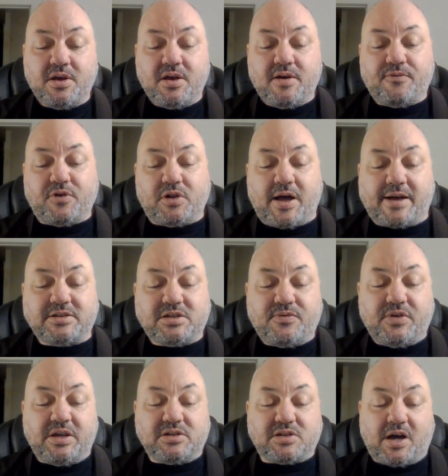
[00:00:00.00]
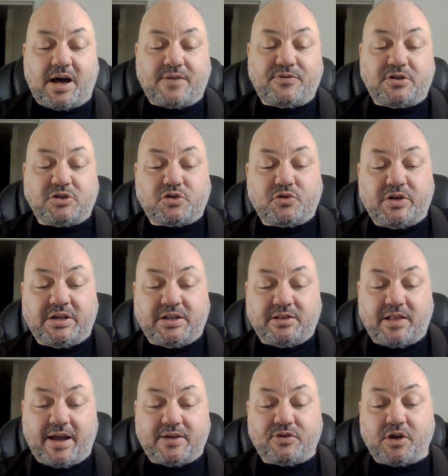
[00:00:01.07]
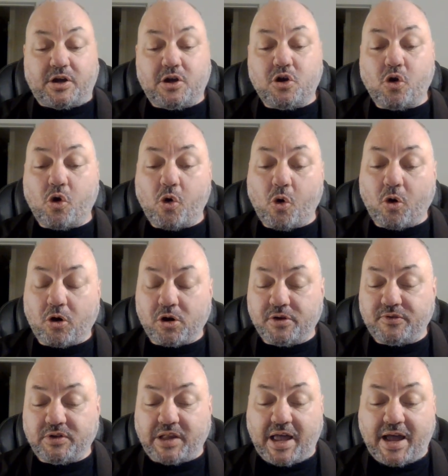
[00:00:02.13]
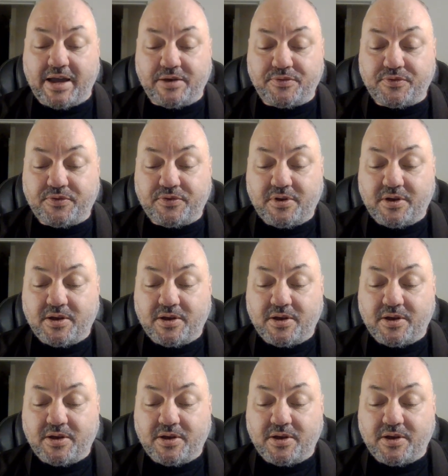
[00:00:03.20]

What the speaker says: Philosophy is often treated like the core of life,